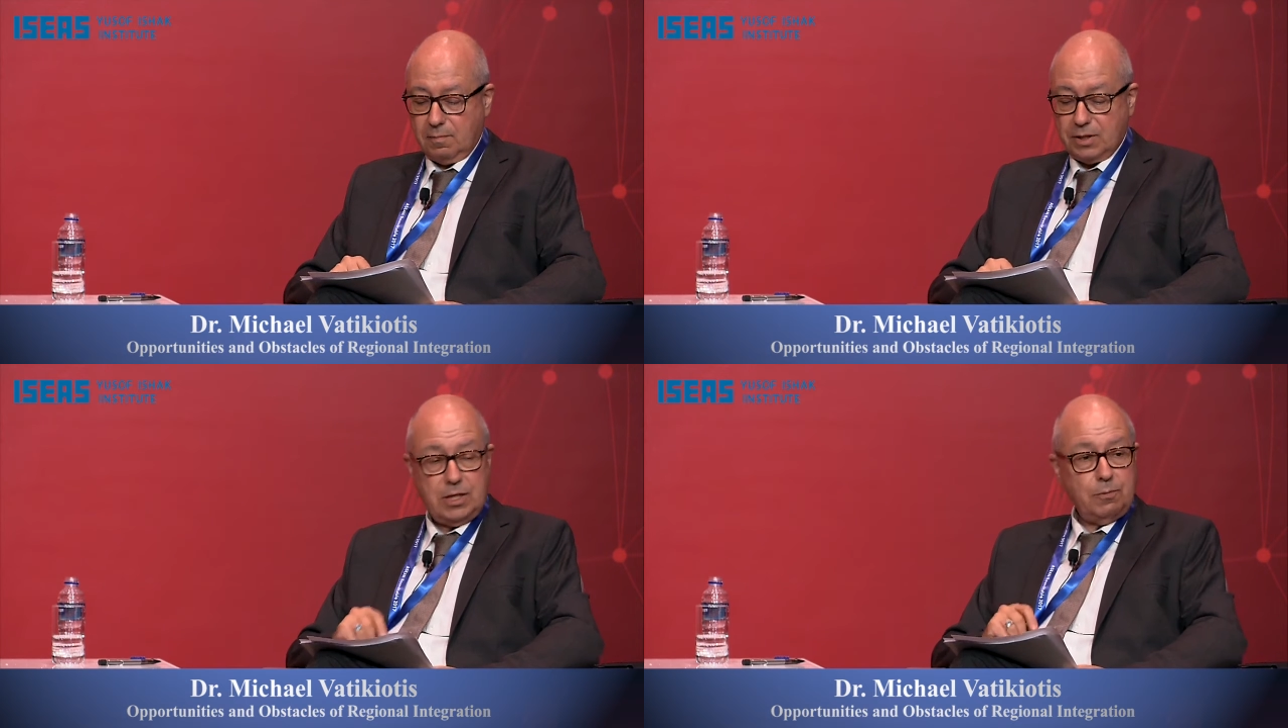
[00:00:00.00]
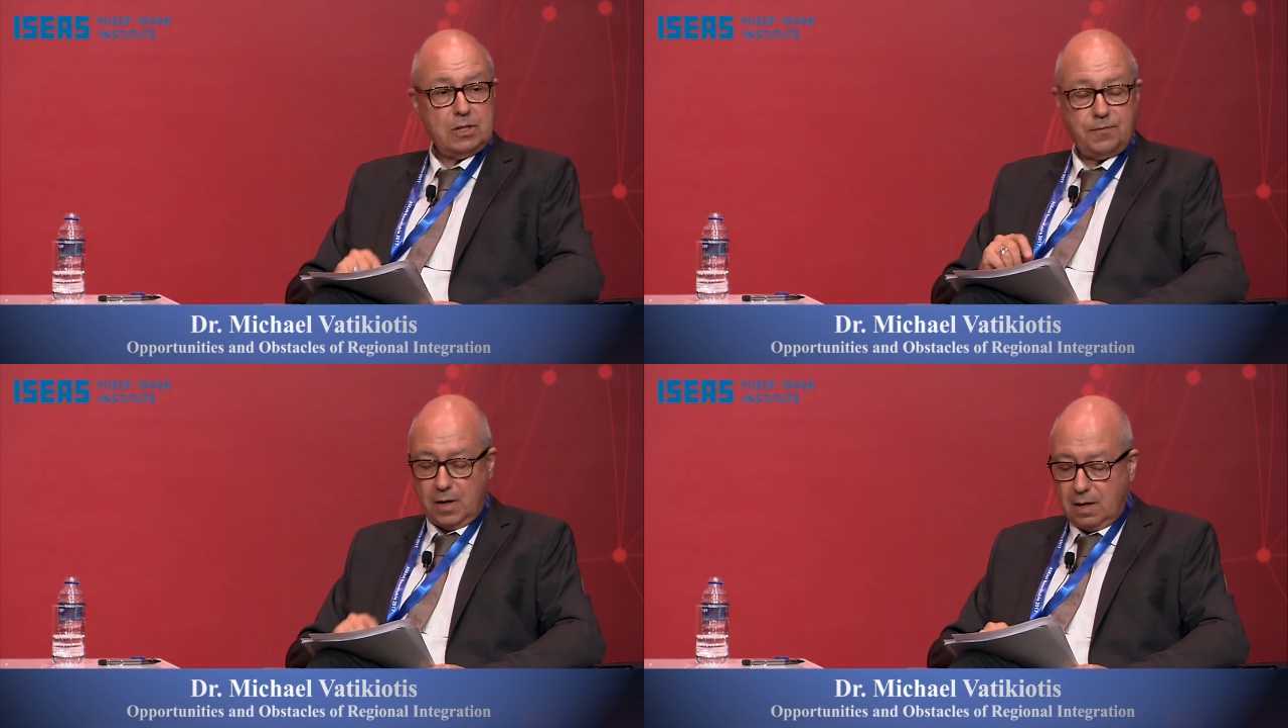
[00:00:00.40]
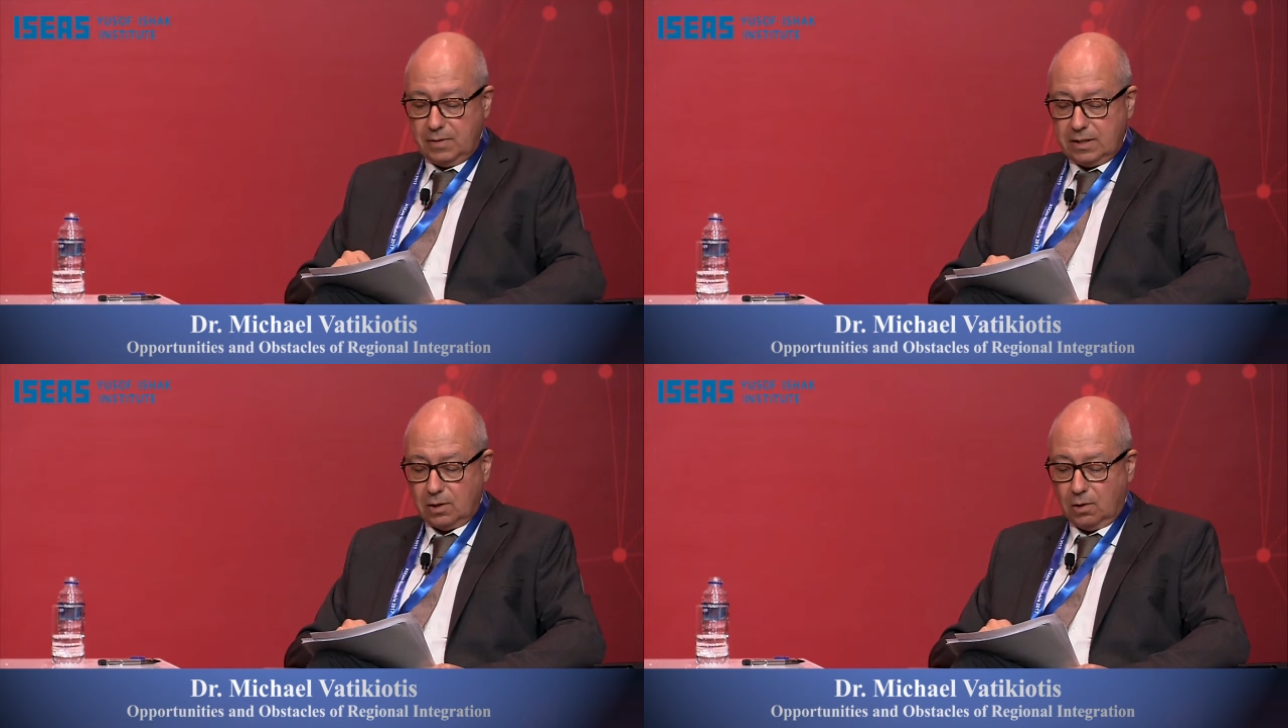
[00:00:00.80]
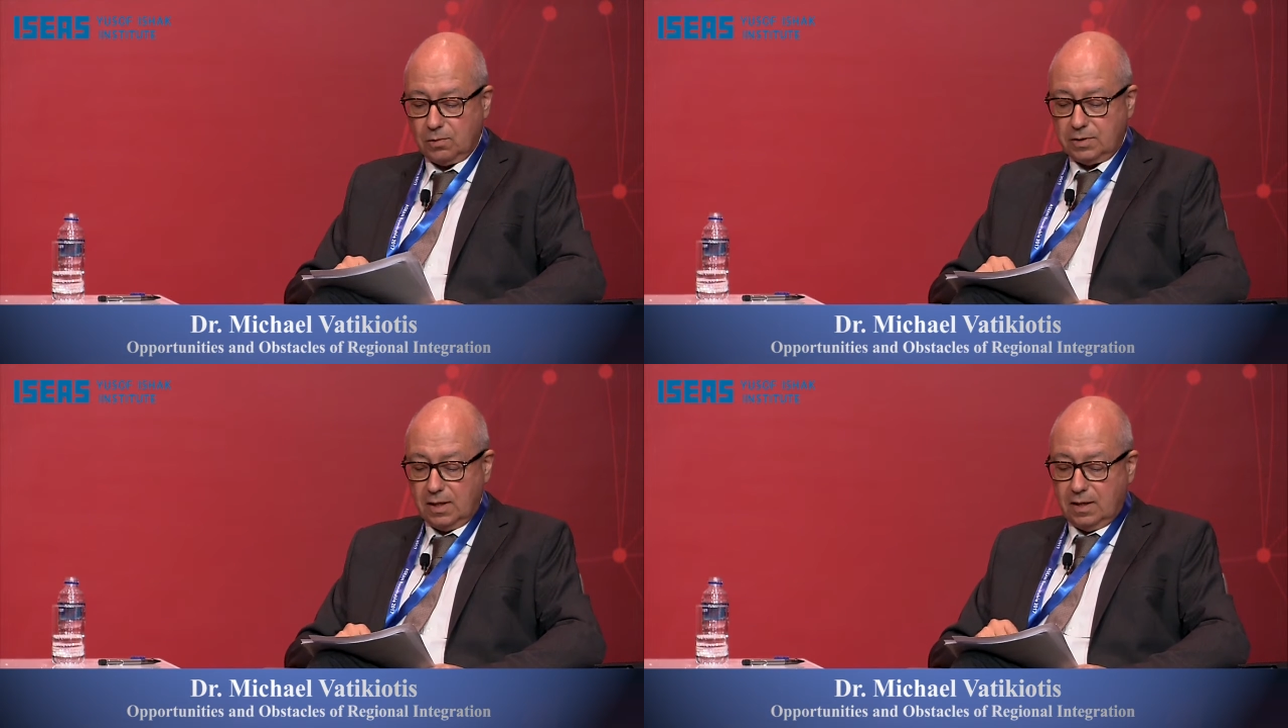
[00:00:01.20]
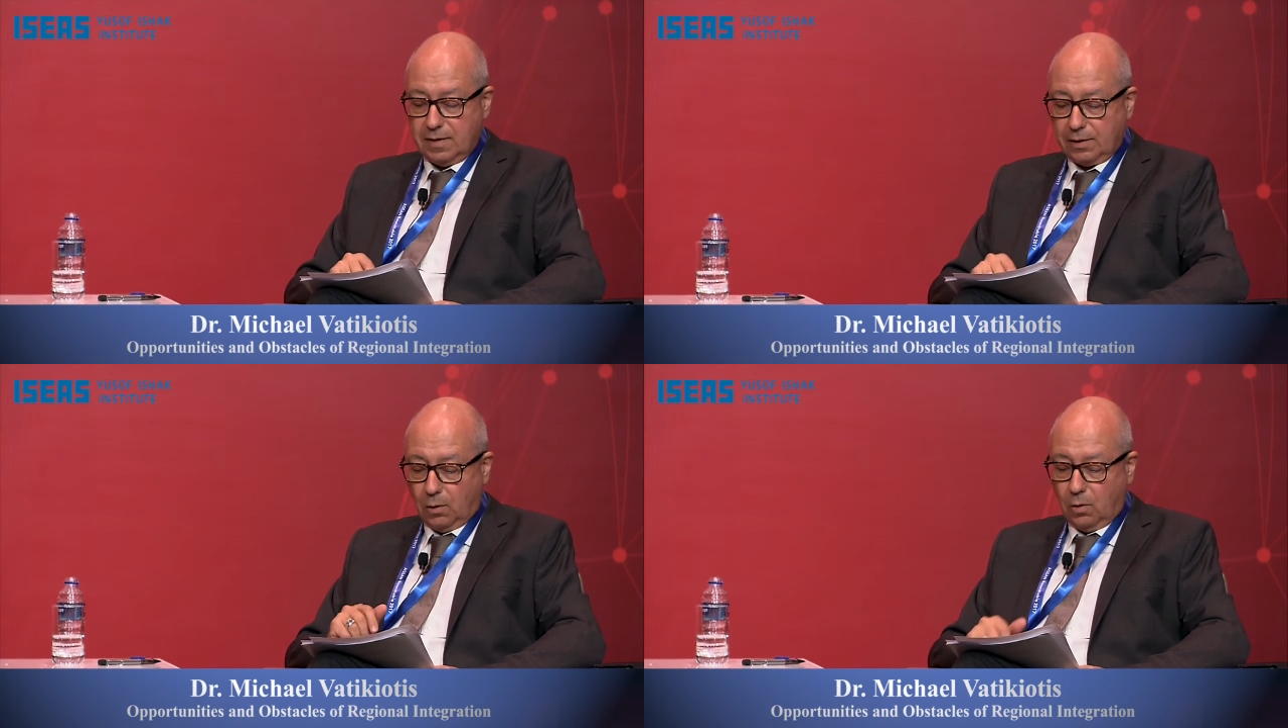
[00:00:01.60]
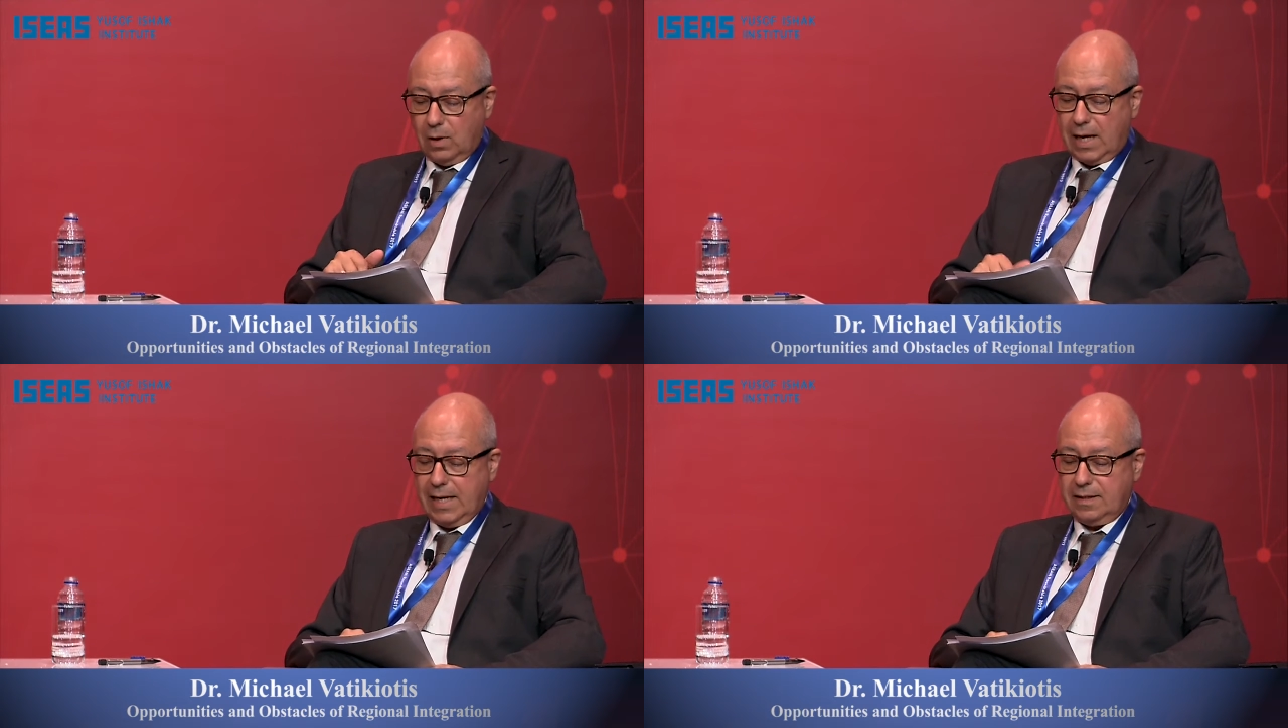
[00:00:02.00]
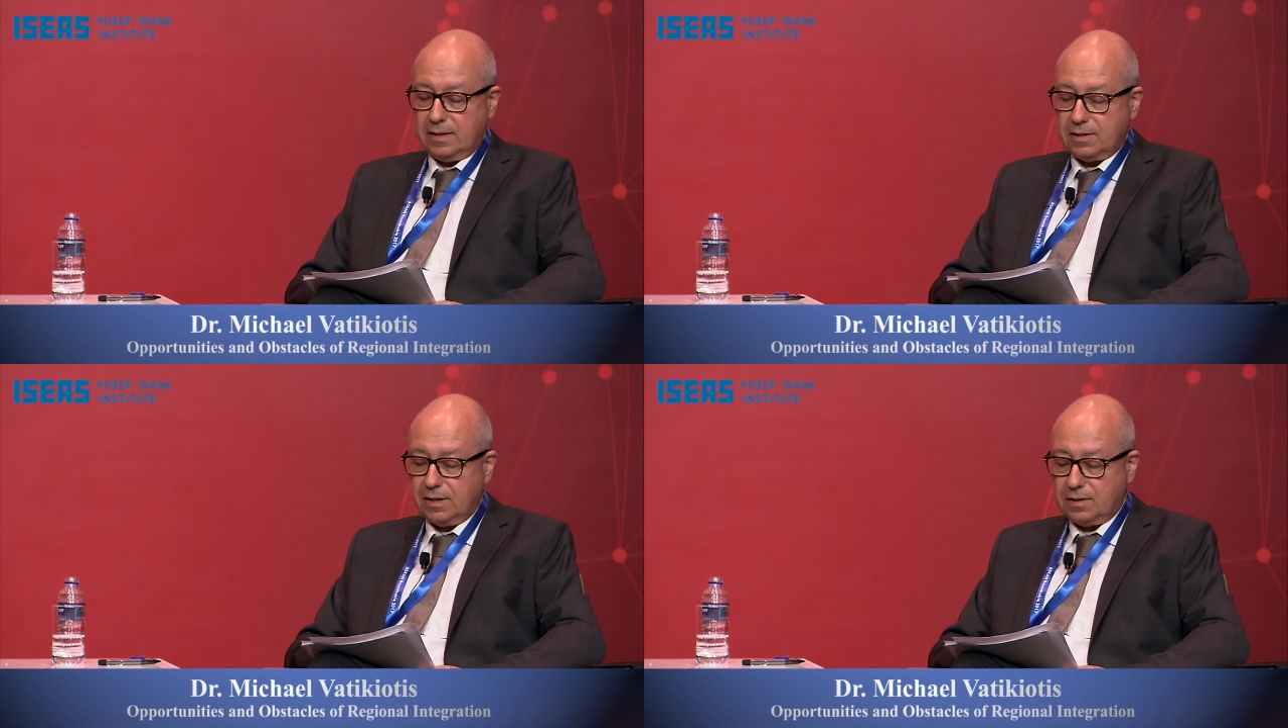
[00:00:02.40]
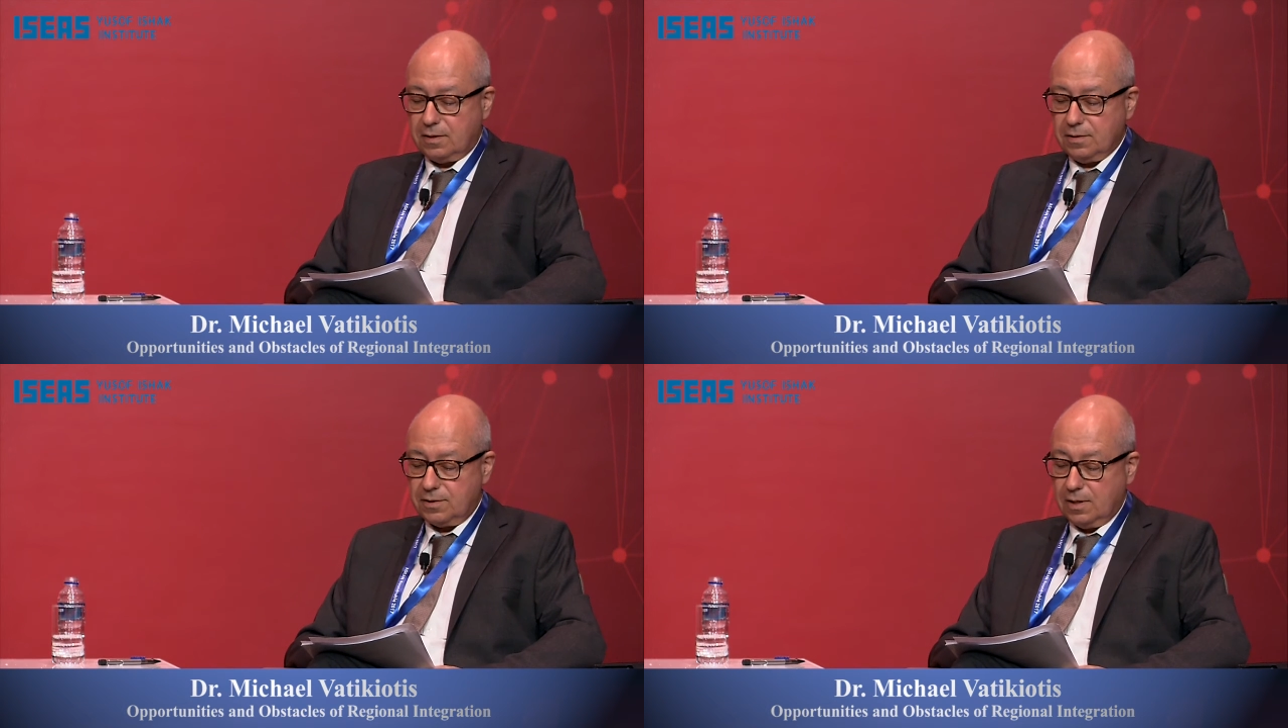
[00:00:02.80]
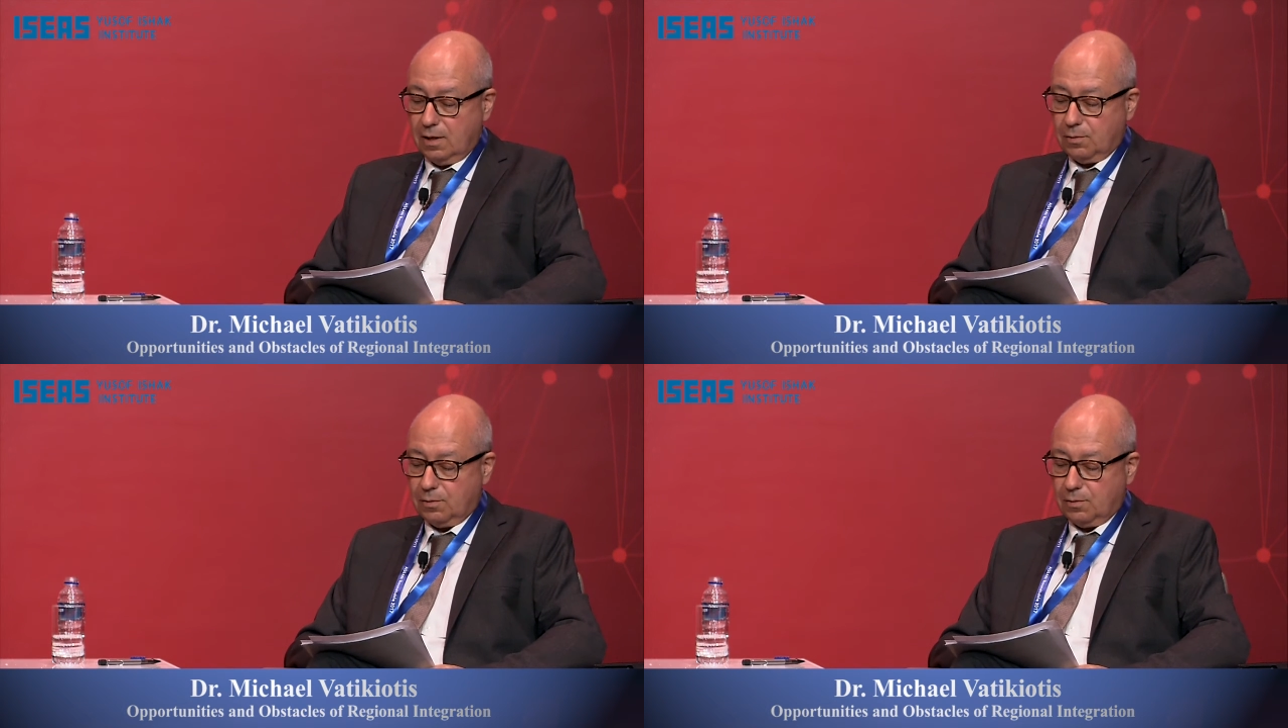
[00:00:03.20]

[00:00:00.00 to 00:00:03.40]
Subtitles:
but she was firmly told that all aid and assistance